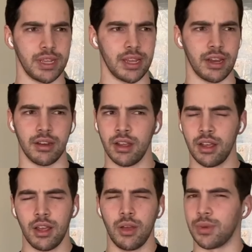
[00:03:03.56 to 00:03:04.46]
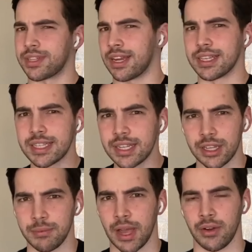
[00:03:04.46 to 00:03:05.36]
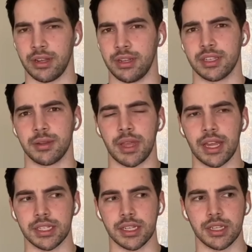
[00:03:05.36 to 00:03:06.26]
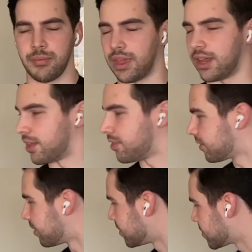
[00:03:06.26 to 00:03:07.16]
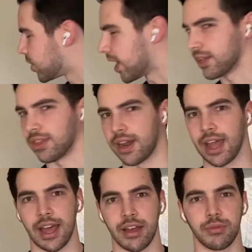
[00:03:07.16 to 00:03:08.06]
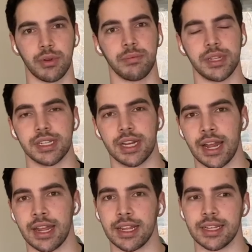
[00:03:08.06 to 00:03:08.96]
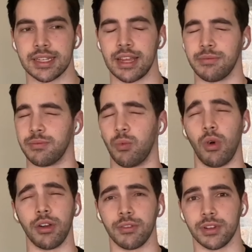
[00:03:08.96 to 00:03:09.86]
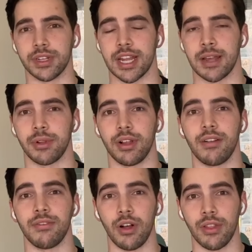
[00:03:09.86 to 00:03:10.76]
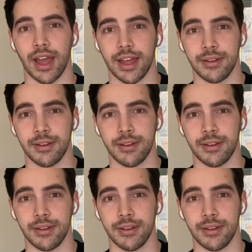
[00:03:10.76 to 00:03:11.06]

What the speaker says: and what's kind of silly about it in some cases. And I think that this jacket that I have with me today is a wonderful example of all that.